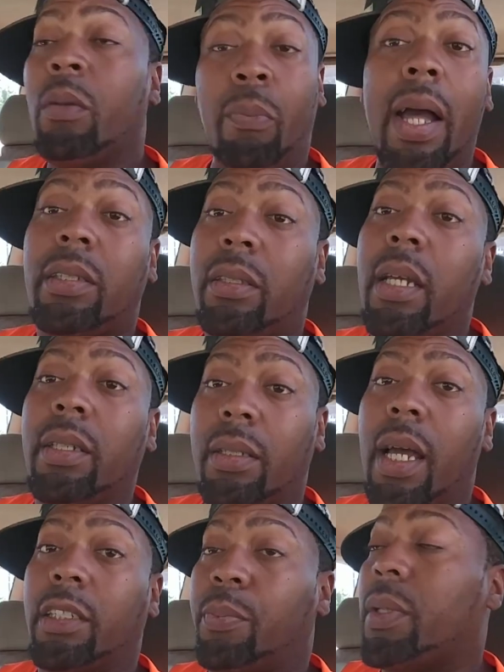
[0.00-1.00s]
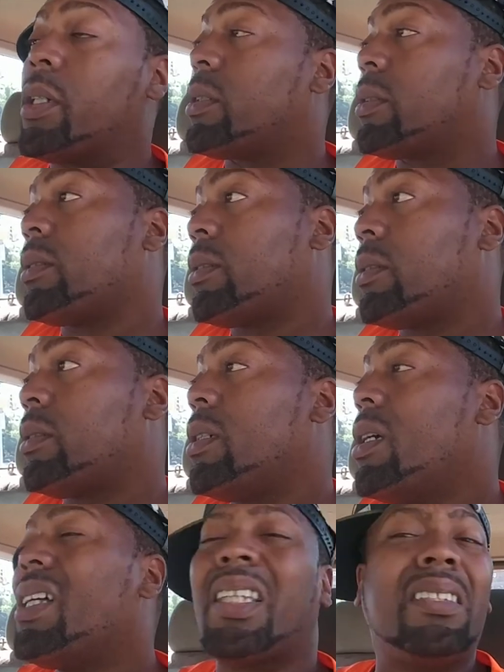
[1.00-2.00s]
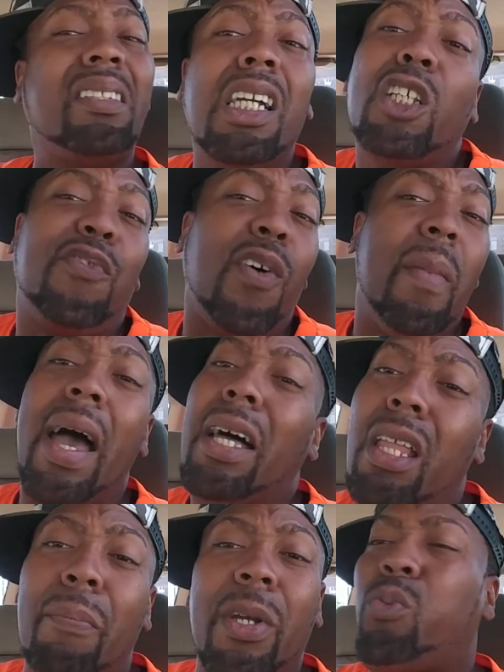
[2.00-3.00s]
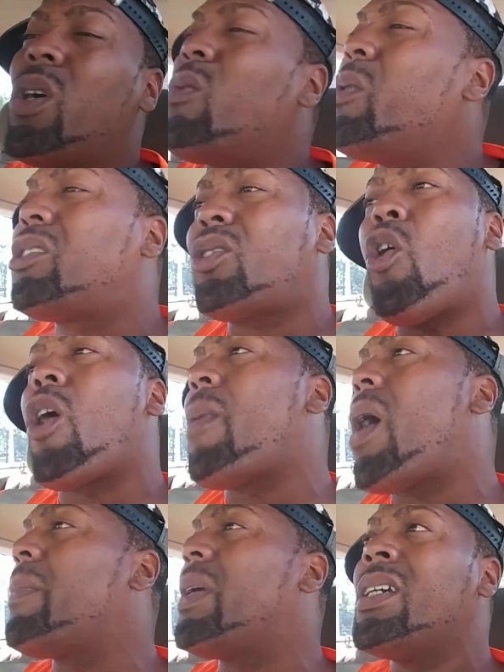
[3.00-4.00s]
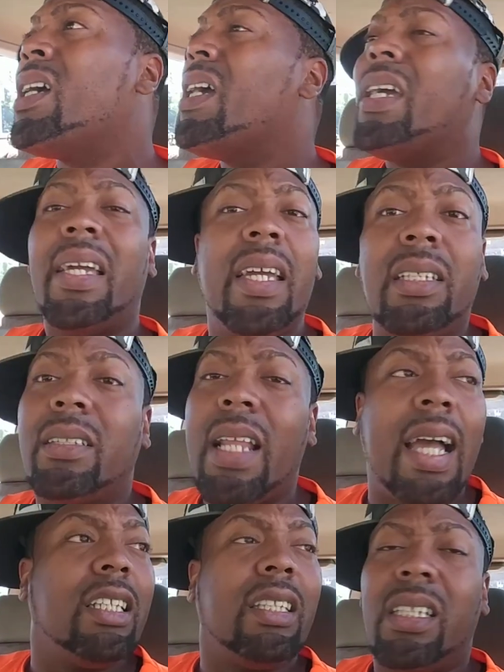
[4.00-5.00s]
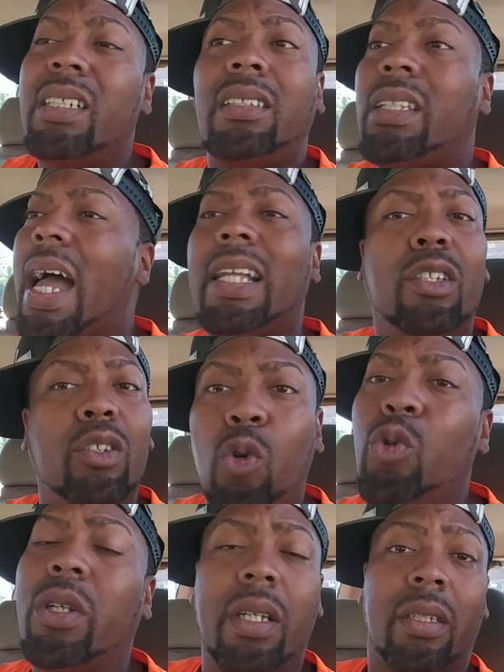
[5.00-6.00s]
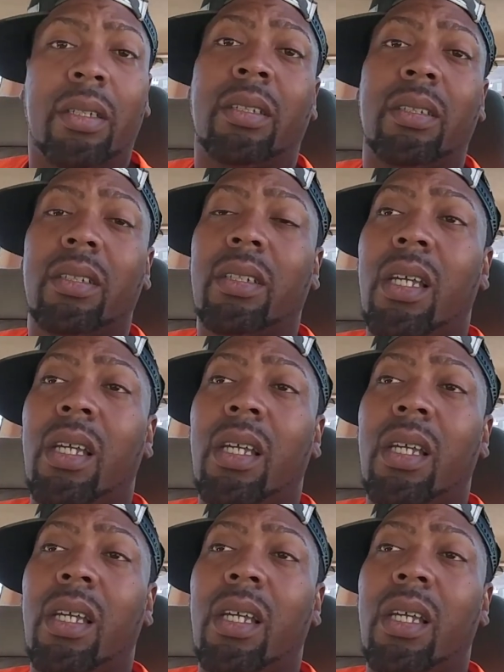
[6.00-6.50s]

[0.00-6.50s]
That stays nice, bro. This nigga's from Elements. What are we talking about? I mean, he's not he's not new to this.